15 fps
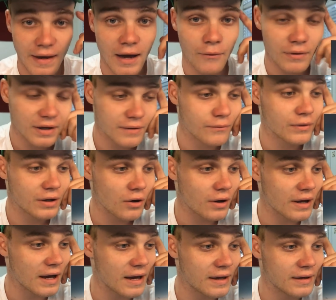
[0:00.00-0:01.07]
Yeah, we
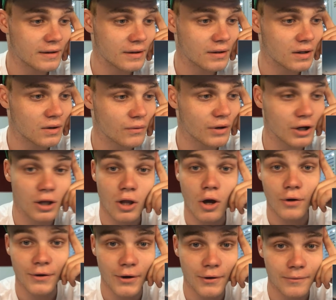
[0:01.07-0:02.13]
got a
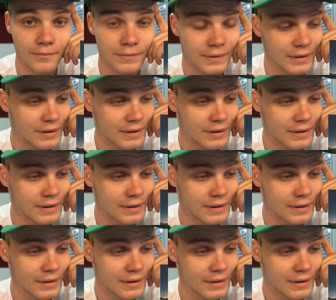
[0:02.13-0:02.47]
logo.